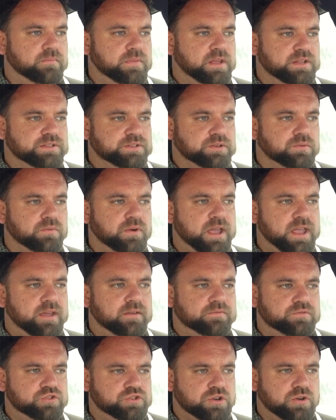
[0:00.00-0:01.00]
It's a
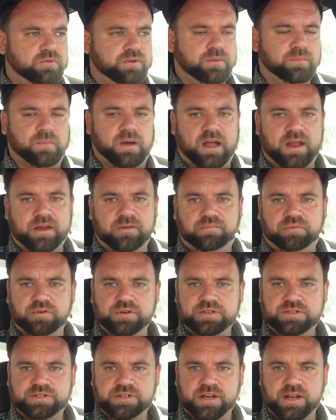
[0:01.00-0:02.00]
way of showing my
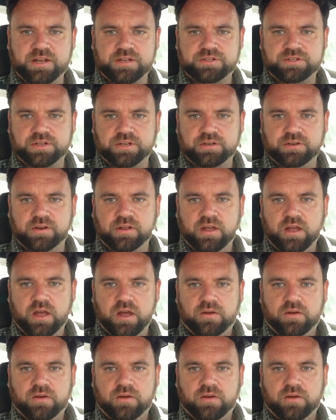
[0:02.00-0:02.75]
appreciation